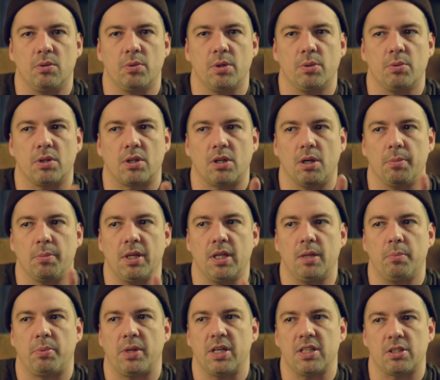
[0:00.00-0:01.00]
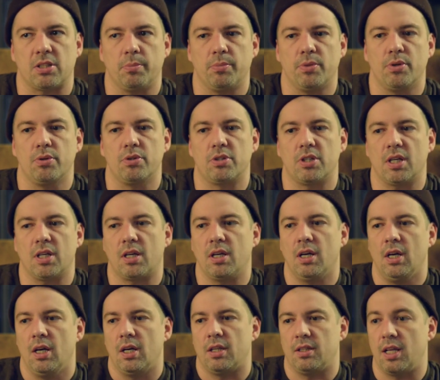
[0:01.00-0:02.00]
We would come in and play some music,
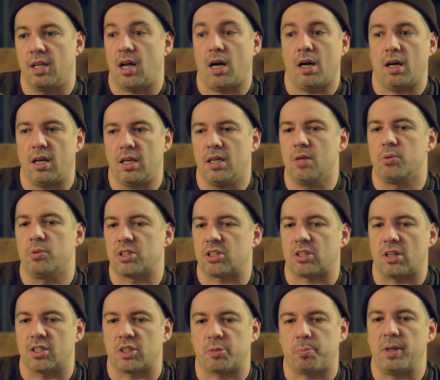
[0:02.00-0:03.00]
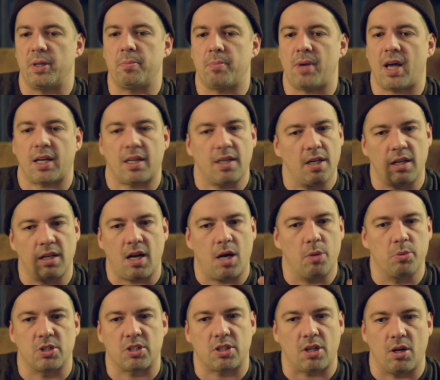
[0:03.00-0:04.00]
then he would start spin backing, I
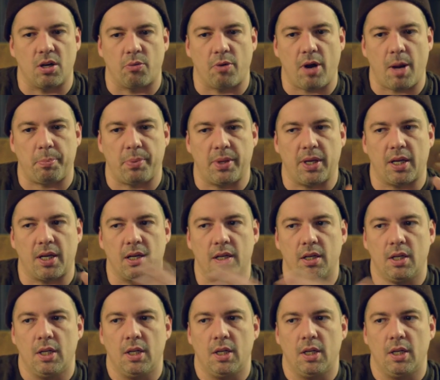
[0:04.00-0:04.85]
would start rapping.